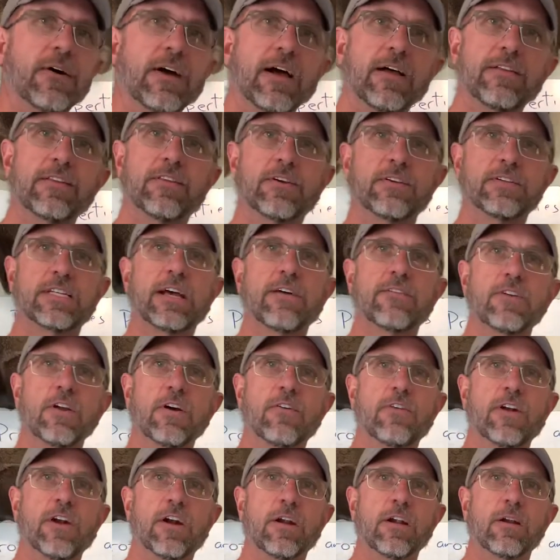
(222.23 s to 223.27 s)
those have no
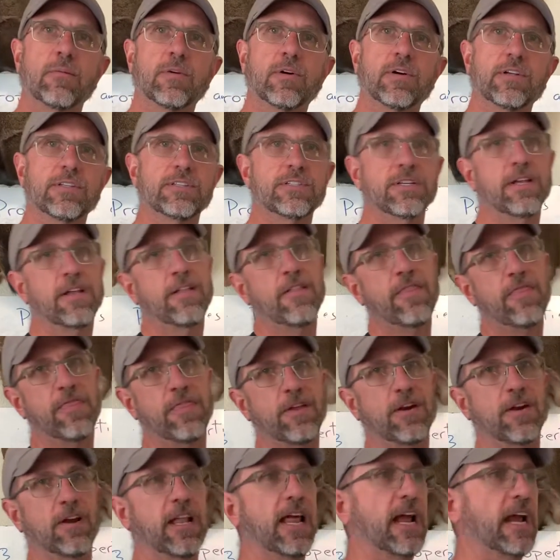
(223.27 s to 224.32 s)
variables.
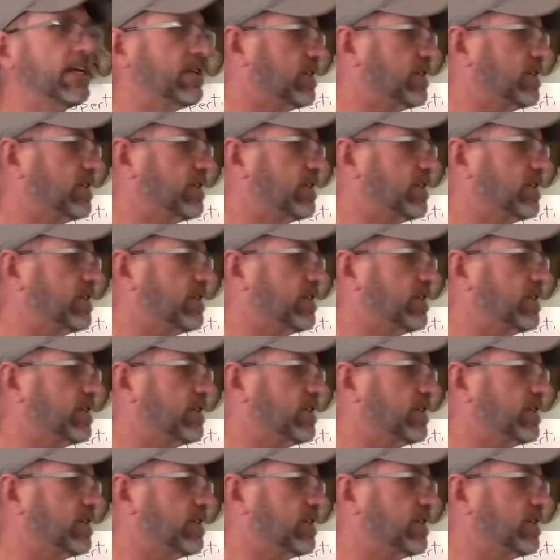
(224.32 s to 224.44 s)
They're like